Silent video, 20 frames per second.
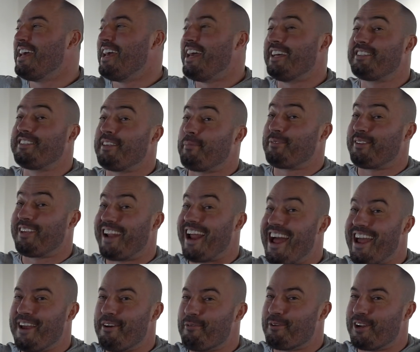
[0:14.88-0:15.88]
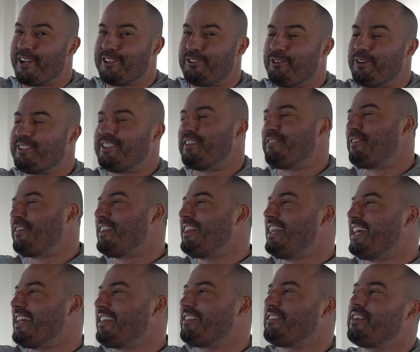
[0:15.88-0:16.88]
except today we're not doing different
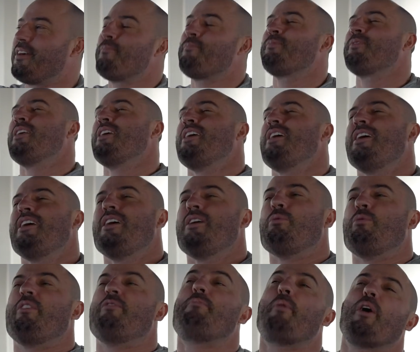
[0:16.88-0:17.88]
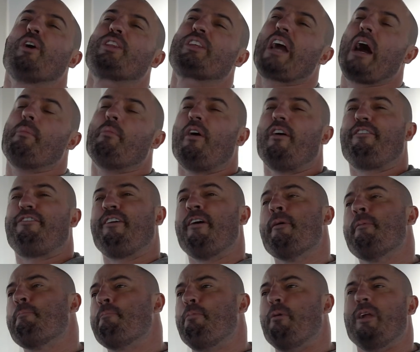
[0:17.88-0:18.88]
things. We've both come
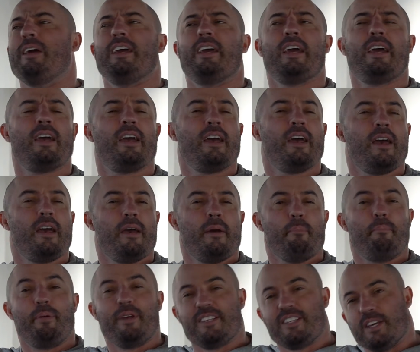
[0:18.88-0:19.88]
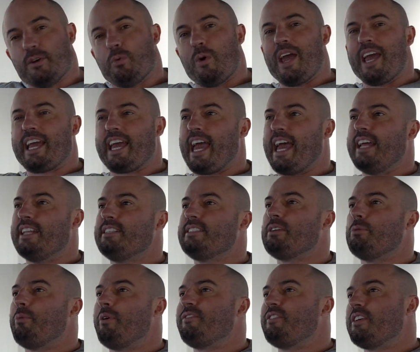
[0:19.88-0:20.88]
off pretty busy weekends
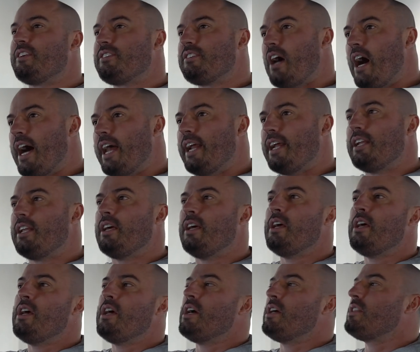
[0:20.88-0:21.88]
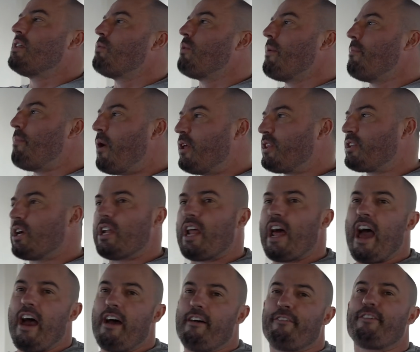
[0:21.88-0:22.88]
and we've decided that we're both going to
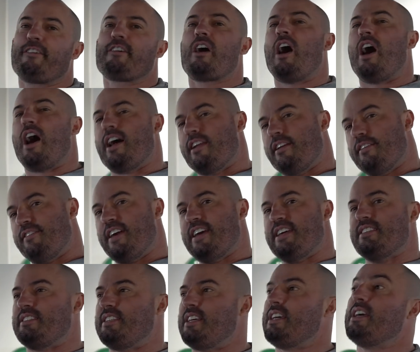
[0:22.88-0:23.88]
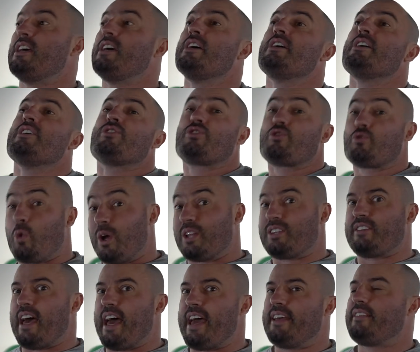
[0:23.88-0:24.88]
have kind of easy
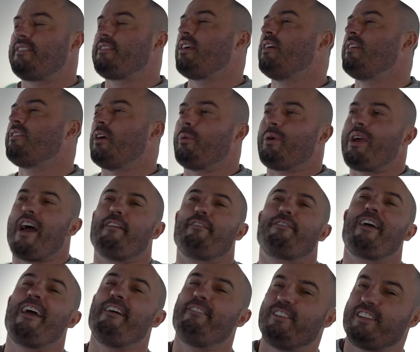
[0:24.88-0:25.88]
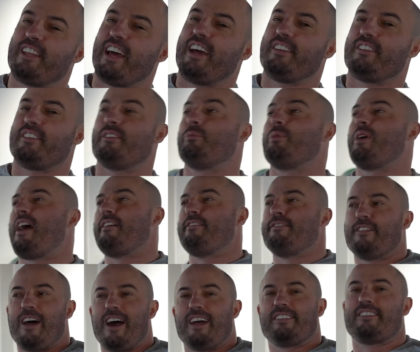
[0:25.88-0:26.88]
squat days. So we have heavy days and we
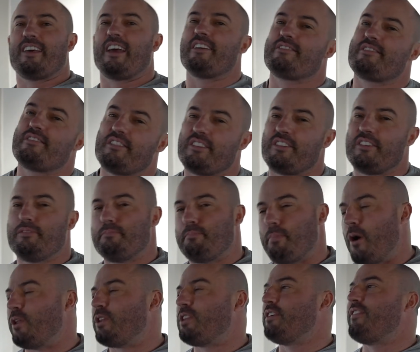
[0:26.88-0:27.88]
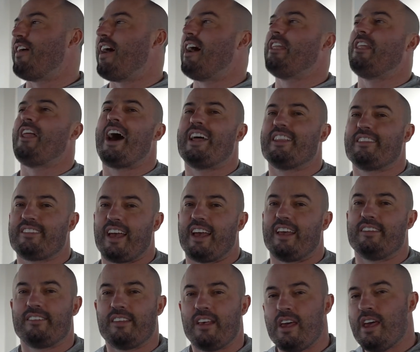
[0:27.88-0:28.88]
have light days, and this is both of our light
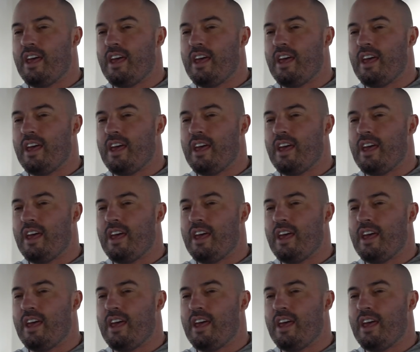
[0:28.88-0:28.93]
days.